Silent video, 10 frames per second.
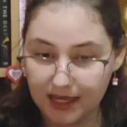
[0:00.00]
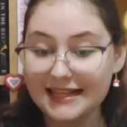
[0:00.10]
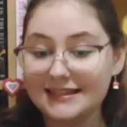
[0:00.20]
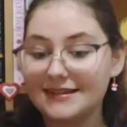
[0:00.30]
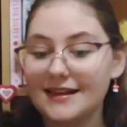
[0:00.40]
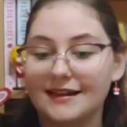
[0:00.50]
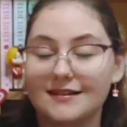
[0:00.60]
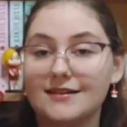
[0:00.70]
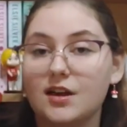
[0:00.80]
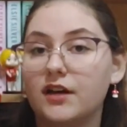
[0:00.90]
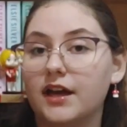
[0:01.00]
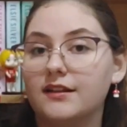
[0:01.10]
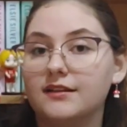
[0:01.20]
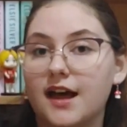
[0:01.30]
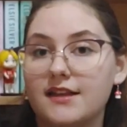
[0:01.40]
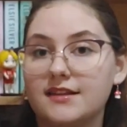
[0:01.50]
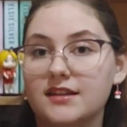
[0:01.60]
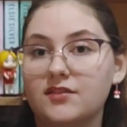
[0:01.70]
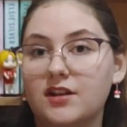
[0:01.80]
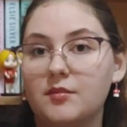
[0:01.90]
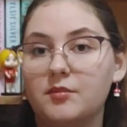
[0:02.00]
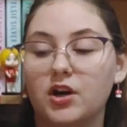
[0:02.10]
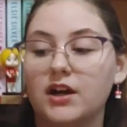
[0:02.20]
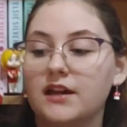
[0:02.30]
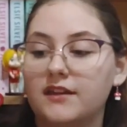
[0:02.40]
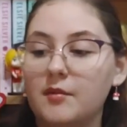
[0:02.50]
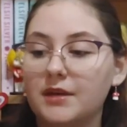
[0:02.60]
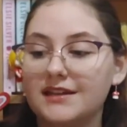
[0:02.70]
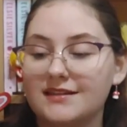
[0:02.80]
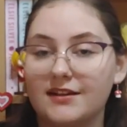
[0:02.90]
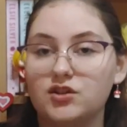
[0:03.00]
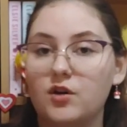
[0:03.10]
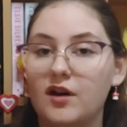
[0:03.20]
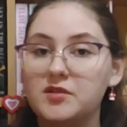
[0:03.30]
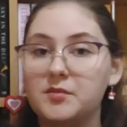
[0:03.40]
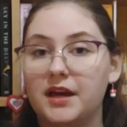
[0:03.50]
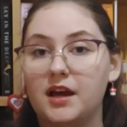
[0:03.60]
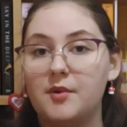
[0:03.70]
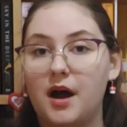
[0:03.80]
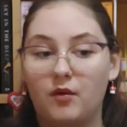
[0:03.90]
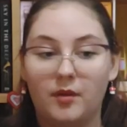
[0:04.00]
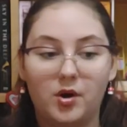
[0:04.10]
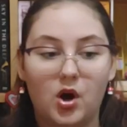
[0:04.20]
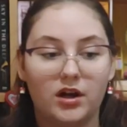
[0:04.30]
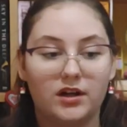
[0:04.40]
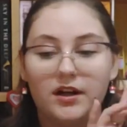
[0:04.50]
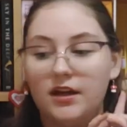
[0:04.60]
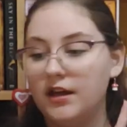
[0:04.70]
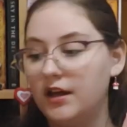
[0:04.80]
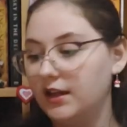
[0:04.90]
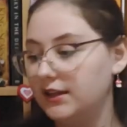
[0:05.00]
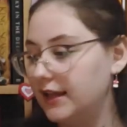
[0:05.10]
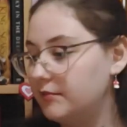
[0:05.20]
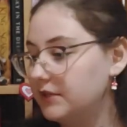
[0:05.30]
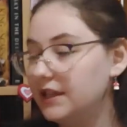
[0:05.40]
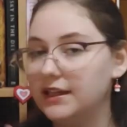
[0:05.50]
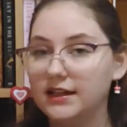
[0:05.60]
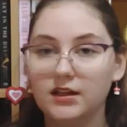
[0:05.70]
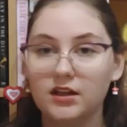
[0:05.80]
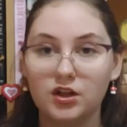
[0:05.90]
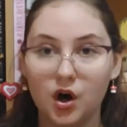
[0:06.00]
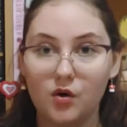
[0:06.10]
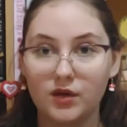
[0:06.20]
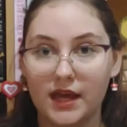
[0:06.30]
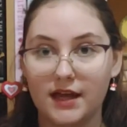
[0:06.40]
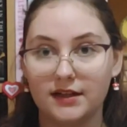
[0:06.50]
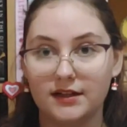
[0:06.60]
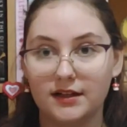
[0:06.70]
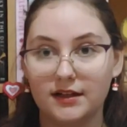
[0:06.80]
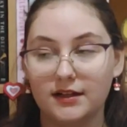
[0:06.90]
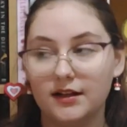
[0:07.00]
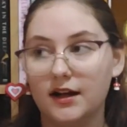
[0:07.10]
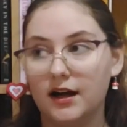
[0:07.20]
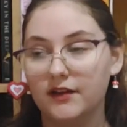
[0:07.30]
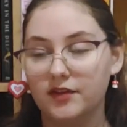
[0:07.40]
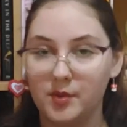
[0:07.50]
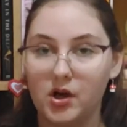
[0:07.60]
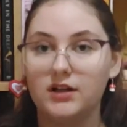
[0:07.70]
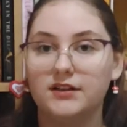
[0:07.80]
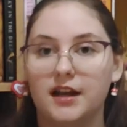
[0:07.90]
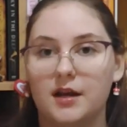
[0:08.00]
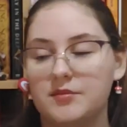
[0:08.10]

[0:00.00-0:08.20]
A six. Okay, that's an even number. That means I don't have to pick a power-up card. Let me go get the book that